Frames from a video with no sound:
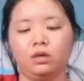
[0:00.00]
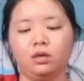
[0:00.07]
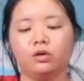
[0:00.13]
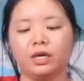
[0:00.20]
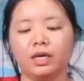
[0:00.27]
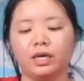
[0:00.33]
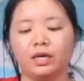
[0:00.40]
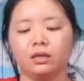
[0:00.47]

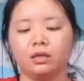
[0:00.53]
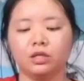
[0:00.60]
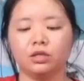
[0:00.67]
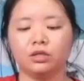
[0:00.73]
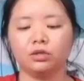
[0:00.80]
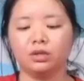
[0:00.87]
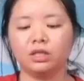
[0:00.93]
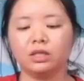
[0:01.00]
Okay,
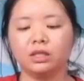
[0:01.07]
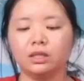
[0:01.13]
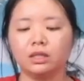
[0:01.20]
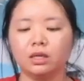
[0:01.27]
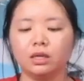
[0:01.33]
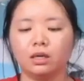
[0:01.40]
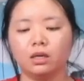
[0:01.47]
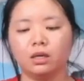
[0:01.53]
so this is
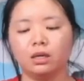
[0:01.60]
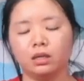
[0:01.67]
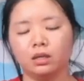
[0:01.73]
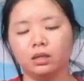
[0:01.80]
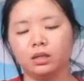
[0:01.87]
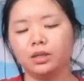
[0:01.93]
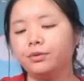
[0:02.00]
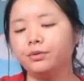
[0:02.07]
a
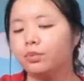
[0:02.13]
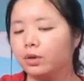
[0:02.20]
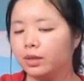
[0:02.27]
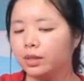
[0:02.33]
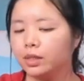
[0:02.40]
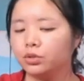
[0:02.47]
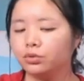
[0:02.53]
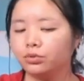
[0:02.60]

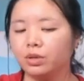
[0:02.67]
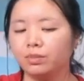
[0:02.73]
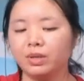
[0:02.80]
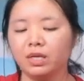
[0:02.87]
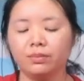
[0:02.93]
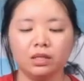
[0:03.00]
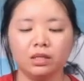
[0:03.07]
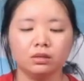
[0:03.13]
0.3
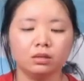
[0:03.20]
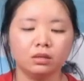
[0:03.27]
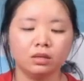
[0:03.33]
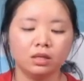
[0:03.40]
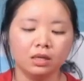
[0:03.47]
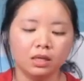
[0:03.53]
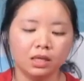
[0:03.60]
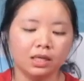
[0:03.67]

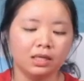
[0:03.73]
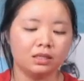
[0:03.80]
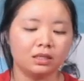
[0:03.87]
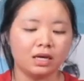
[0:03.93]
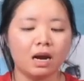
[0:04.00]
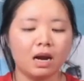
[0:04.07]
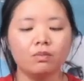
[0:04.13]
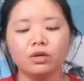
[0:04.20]
millimeter. It's
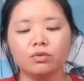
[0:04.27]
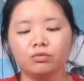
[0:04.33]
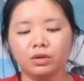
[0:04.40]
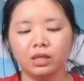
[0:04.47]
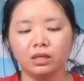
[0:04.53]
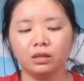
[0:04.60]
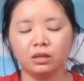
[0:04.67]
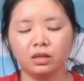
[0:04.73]
army
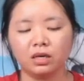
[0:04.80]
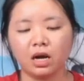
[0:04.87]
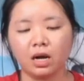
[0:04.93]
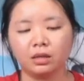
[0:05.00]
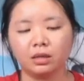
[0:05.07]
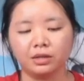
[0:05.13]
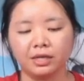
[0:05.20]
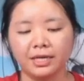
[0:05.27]
green
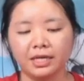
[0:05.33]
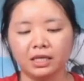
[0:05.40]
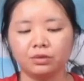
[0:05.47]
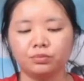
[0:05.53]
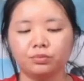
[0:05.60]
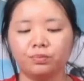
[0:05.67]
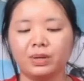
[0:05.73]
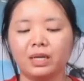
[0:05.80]
color,
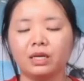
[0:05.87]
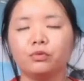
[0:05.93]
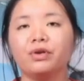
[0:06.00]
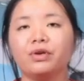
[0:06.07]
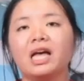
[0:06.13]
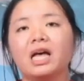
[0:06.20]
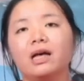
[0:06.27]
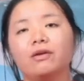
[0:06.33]
yes, but
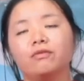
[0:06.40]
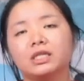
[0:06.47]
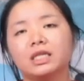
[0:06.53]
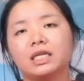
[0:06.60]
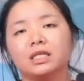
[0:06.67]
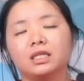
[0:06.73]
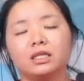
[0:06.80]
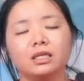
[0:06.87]
we have
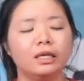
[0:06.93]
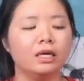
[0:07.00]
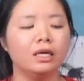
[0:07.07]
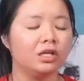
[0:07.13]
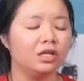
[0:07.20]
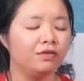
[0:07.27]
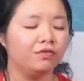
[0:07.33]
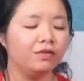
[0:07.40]
something
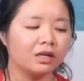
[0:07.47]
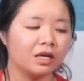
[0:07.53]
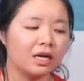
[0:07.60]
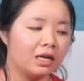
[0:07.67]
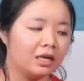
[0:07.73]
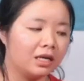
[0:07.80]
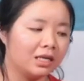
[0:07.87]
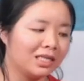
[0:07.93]
different
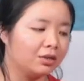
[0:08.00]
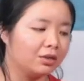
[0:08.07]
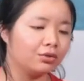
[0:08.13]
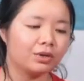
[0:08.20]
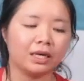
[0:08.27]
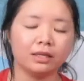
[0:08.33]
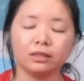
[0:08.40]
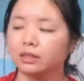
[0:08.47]
colors as
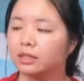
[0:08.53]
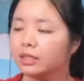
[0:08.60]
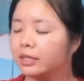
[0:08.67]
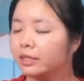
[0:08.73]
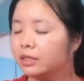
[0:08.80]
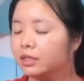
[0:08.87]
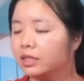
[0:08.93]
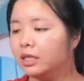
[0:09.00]
you can,
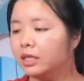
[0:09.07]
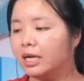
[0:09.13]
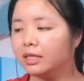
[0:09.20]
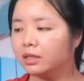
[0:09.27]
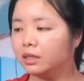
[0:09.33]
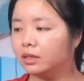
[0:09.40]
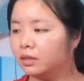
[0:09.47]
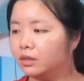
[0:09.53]
can see
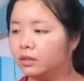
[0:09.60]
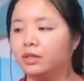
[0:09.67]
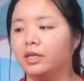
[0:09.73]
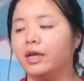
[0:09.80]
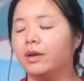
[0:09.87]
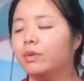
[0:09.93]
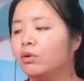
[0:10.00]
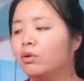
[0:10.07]
at
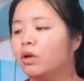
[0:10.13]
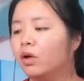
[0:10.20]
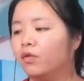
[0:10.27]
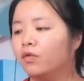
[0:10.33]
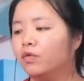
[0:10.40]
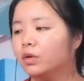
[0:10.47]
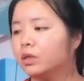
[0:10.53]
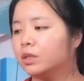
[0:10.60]
table.
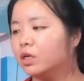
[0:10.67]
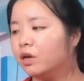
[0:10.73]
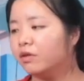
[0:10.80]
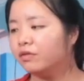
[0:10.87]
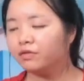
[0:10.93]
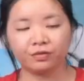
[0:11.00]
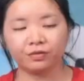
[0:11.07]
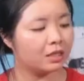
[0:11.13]
For the
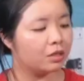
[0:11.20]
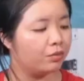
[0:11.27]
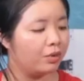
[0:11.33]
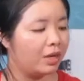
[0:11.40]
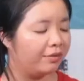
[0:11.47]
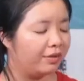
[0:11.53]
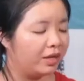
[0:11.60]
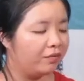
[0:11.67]
soft effects, we
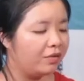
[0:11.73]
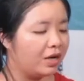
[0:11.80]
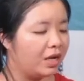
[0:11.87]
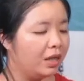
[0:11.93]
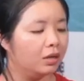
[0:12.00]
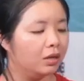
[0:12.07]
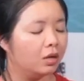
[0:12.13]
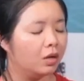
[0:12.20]
have
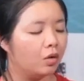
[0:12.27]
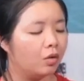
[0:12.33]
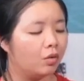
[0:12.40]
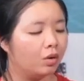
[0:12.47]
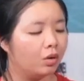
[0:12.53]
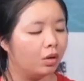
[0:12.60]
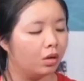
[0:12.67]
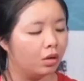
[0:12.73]
different
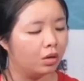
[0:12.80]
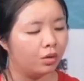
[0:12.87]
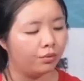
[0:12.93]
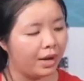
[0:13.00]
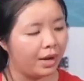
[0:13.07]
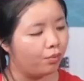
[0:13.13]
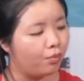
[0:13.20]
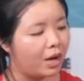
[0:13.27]
uh, a
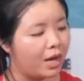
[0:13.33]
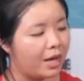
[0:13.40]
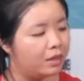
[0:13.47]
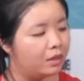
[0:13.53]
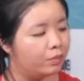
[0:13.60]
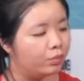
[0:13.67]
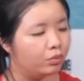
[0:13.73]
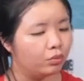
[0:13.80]
red
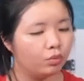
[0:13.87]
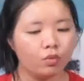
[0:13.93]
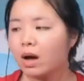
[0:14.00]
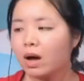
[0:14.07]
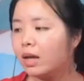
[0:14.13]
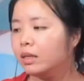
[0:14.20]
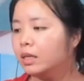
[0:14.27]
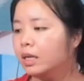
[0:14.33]
one, blue
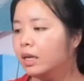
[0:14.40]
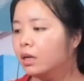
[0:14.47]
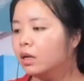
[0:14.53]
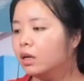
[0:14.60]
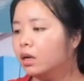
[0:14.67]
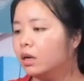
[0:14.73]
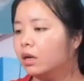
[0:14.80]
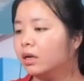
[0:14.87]
one,
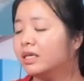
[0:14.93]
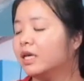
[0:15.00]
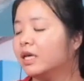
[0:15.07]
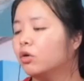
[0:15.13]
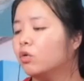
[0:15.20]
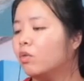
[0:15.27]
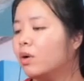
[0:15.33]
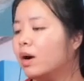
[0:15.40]
uh,
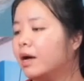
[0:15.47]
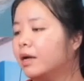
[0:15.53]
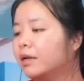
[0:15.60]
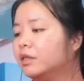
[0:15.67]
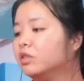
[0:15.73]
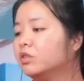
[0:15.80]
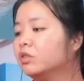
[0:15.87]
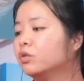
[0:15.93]
yellow
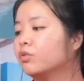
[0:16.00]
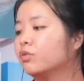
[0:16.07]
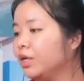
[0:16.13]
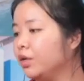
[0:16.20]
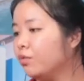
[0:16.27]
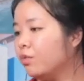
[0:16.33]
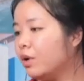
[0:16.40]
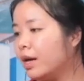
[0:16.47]
one,
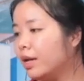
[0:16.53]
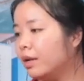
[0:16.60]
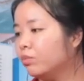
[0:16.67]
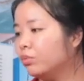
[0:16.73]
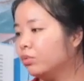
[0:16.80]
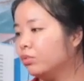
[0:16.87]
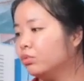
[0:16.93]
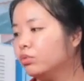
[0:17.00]
gray one,
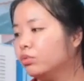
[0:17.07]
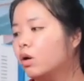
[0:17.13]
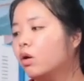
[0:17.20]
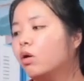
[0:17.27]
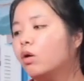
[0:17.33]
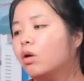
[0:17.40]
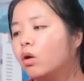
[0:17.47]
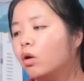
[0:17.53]
blue
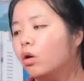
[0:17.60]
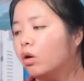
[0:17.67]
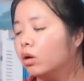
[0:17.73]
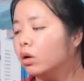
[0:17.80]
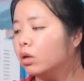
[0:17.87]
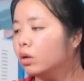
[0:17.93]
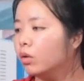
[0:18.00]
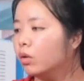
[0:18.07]
or
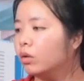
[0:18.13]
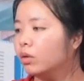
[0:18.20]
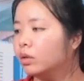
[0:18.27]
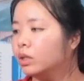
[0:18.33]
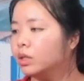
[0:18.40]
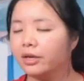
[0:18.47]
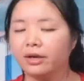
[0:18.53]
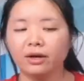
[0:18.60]
or
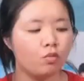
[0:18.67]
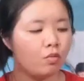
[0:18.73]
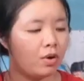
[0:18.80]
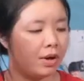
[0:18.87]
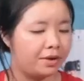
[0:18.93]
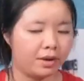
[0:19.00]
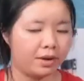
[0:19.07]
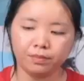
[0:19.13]
the yellow
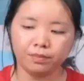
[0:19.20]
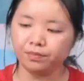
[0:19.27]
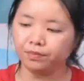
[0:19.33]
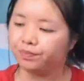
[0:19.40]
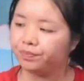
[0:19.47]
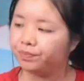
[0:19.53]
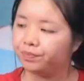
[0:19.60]
one. Yeah,